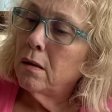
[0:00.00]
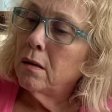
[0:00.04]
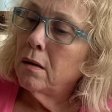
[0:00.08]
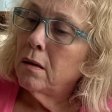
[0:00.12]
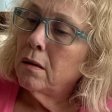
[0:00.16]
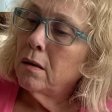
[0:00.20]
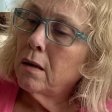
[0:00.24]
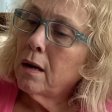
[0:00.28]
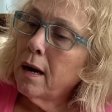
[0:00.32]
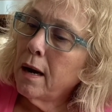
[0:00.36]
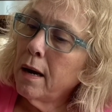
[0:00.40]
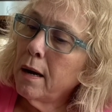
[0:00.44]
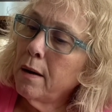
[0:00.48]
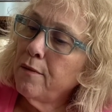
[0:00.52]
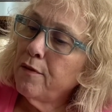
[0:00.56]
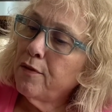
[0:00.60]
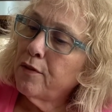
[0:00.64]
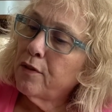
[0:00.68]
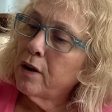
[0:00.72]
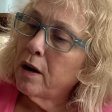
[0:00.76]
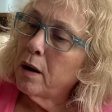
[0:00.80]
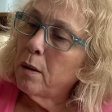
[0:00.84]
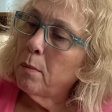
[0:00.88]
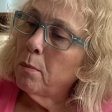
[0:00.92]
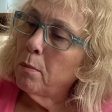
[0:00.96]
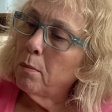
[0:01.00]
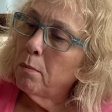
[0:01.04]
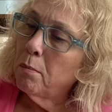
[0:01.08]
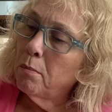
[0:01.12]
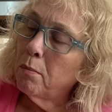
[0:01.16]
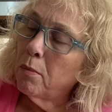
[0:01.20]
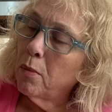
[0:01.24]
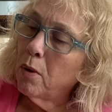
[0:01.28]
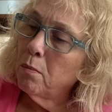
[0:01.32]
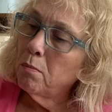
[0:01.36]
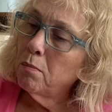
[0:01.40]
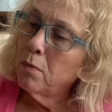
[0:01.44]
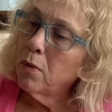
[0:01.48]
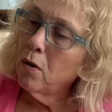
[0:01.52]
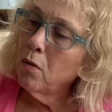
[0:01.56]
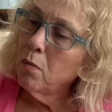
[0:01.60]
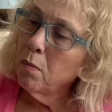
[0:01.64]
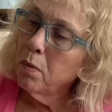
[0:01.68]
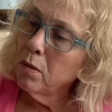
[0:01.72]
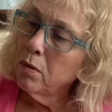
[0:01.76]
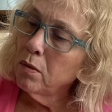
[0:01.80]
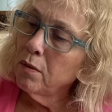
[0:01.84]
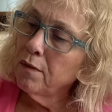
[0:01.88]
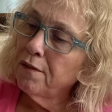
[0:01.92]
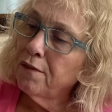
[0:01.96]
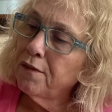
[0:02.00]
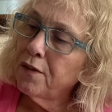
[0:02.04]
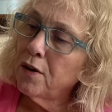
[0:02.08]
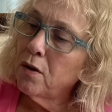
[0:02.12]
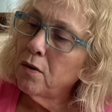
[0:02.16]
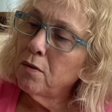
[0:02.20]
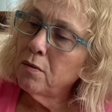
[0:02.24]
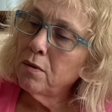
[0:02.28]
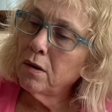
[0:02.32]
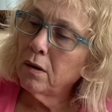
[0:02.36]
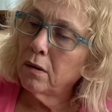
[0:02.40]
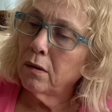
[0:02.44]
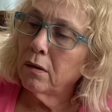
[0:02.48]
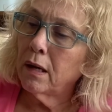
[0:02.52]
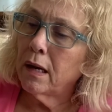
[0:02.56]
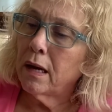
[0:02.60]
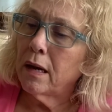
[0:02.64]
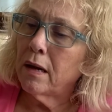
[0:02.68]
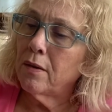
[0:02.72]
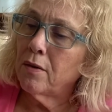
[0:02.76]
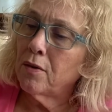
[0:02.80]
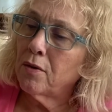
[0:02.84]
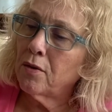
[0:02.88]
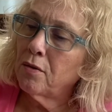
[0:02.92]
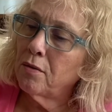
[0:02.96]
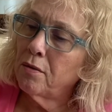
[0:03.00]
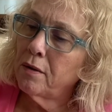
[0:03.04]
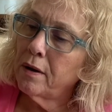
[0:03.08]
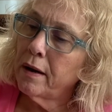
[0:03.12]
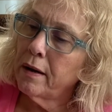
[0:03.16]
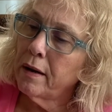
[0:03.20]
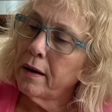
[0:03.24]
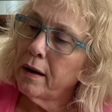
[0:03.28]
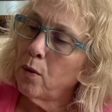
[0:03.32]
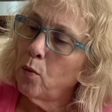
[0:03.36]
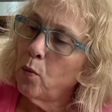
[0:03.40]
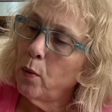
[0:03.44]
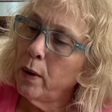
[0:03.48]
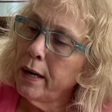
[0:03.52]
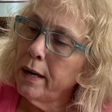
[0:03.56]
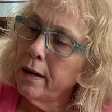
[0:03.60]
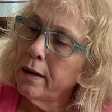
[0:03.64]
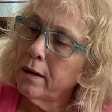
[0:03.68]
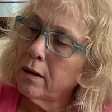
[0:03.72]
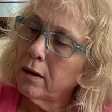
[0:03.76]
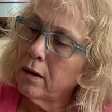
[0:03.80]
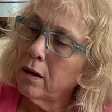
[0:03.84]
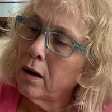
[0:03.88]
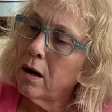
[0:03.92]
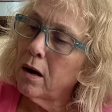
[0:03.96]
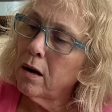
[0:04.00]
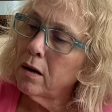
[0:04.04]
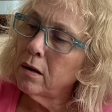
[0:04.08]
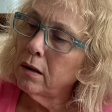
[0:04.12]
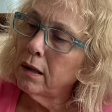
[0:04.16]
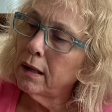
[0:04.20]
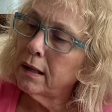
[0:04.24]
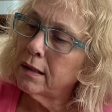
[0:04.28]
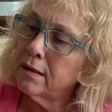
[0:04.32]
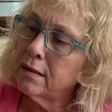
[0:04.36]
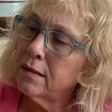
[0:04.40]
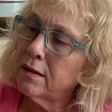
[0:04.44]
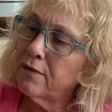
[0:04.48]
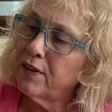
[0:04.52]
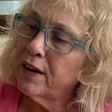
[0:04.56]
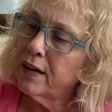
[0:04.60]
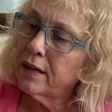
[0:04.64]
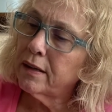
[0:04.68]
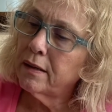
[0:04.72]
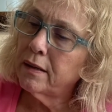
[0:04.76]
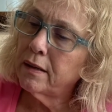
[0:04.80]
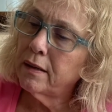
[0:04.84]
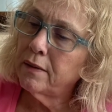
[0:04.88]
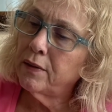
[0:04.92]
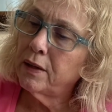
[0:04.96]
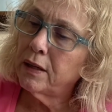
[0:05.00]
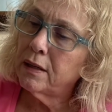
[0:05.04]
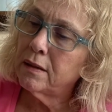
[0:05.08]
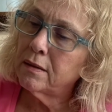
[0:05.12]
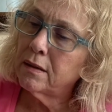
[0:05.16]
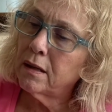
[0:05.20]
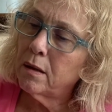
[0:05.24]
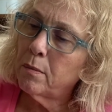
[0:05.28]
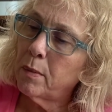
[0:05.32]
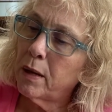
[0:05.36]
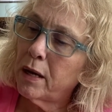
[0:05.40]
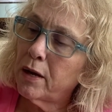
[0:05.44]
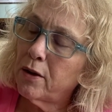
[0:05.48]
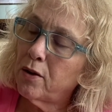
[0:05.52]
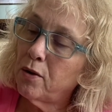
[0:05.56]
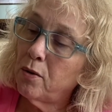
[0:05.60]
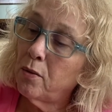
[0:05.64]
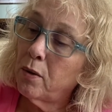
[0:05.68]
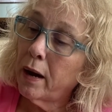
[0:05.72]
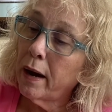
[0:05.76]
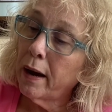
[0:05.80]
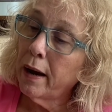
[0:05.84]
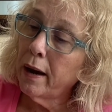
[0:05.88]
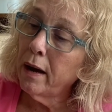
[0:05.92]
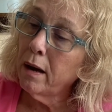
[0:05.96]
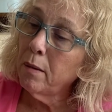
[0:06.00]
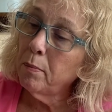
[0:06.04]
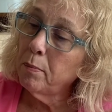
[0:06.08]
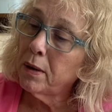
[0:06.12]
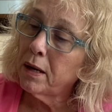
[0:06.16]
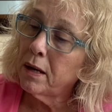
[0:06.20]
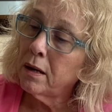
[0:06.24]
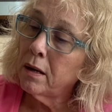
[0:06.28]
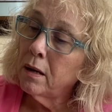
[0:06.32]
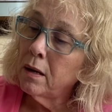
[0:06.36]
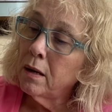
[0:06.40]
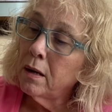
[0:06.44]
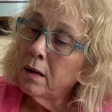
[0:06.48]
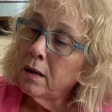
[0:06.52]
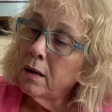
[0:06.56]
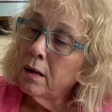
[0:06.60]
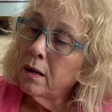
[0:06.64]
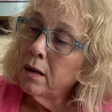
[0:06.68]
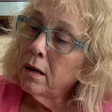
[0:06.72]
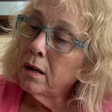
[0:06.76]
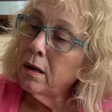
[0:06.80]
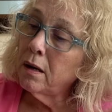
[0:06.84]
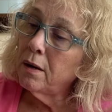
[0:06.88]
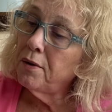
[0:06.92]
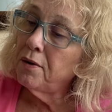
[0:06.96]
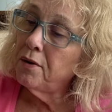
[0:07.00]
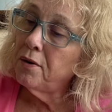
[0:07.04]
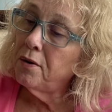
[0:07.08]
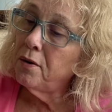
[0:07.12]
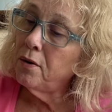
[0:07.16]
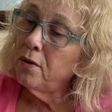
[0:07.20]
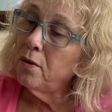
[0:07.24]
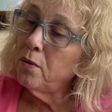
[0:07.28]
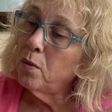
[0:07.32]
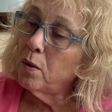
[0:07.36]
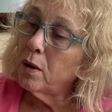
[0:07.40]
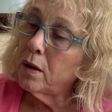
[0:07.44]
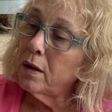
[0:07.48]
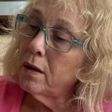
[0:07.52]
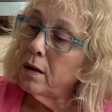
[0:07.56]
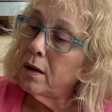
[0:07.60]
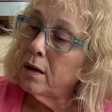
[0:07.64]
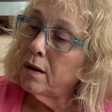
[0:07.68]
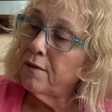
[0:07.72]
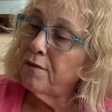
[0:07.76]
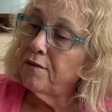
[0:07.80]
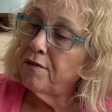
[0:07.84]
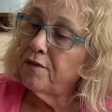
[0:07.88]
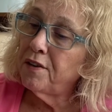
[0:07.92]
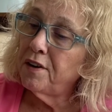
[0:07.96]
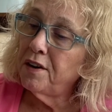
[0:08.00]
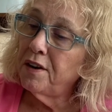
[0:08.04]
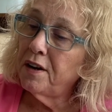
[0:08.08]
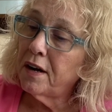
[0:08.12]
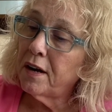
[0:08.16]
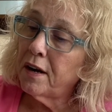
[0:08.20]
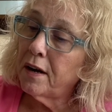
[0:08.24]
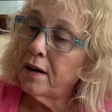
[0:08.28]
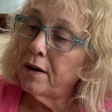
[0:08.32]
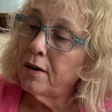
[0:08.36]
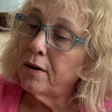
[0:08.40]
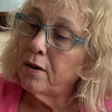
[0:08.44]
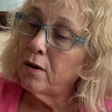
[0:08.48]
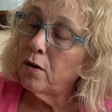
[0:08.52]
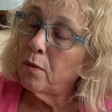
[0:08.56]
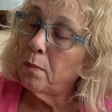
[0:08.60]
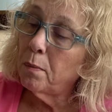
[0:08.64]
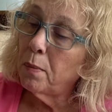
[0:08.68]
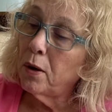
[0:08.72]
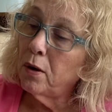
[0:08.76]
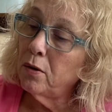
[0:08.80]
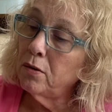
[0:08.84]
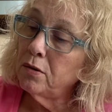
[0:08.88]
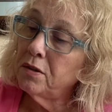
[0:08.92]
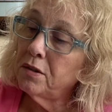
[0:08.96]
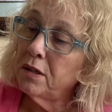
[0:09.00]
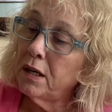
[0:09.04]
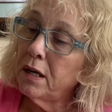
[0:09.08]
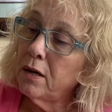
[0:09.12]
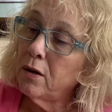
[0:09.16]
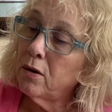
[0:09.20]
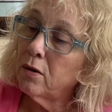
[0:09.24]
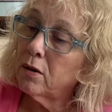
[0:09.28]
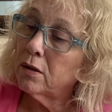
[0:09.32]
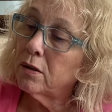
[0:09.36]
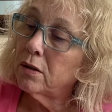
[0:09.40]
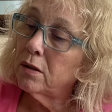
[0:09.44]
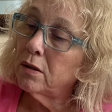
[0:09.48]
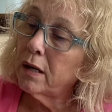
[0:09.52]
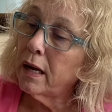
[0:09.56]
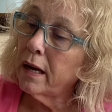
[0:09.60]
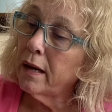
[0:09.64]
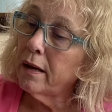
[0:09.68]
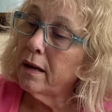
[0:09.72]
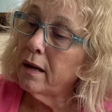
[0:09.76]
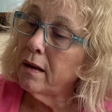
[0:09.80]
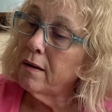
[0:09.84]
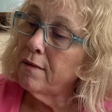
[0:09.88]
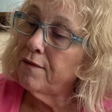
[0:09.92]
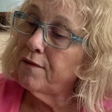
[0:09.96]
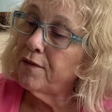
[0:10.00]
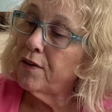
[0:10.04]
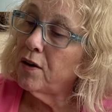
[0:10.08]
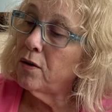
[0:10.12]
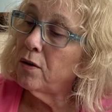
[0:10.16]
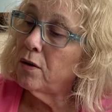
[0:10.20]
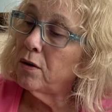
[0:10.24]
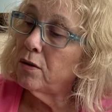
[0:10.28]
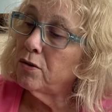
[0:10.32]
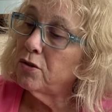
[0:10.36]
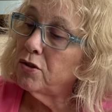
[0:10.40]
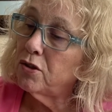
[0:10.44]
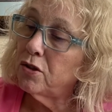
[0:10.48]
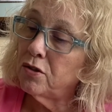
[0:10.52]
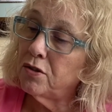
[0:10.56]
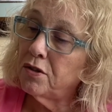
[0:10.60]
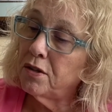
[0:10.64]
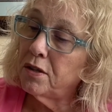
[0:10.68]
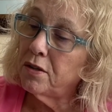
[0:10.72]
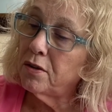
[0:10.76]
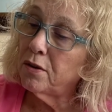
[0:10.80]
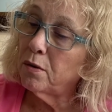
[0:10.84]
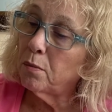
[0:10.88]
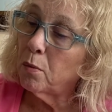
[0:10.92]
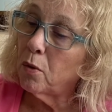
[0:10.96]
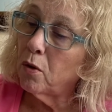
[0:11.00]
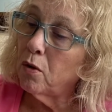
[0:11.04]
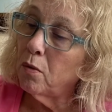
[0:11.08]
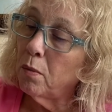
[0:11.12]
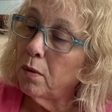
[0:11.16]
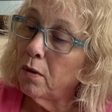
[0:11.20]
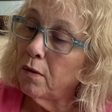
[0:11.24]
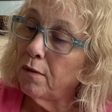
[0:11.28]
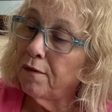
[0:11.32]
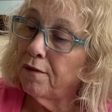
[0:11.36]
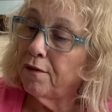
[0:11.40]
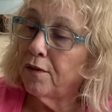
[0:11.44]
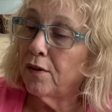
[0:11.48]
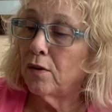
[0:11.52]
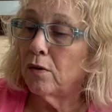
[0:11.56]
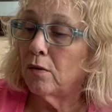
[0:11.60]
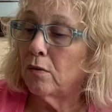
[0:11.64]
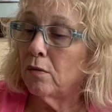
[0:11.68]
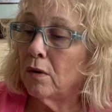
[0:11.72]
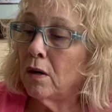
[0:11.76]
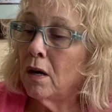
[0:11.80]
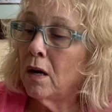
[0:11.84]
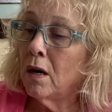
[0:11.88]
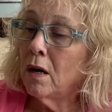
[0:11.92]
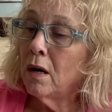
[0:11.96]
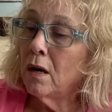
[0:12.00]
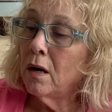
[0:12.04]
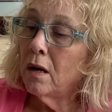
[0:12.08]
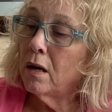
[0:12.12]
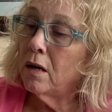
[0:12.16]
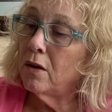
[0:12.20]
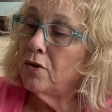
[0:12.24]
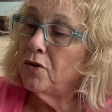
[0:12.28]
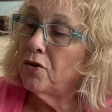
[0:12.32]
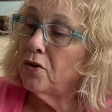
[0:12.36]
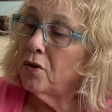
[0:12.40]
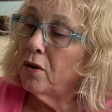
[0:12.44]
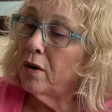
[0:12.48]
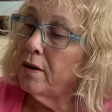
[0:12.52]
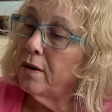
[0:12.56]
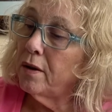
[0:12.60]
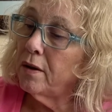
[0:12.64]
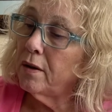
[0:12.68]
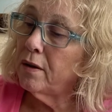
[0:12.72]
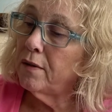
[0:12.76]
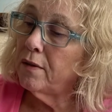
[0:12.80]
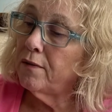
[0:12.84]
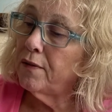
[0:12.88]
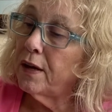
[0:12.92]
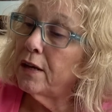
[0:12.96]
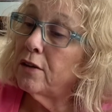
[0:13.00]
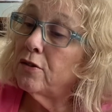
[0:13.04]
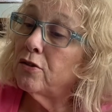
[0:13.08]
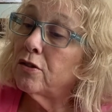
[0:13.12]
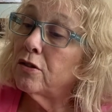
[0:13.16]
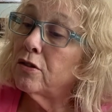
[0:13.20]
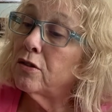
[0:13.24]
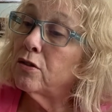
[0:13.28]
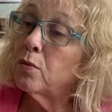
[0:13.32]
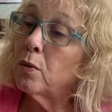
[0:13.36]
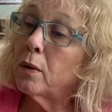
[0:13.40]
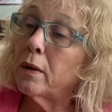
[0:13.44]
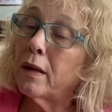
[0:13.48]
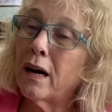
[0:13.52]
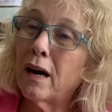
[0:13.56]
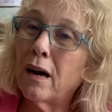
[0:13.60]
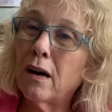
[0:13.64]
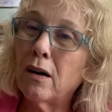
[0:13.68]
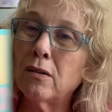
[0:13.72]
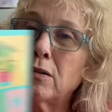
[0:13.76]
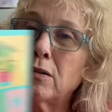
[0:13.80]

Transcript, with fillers: time frame, mobile phone cleanse, create a week-long list of activities that make you happy and do one every day. No posting or taking photos using your mobile phone. Enjoy these adventures without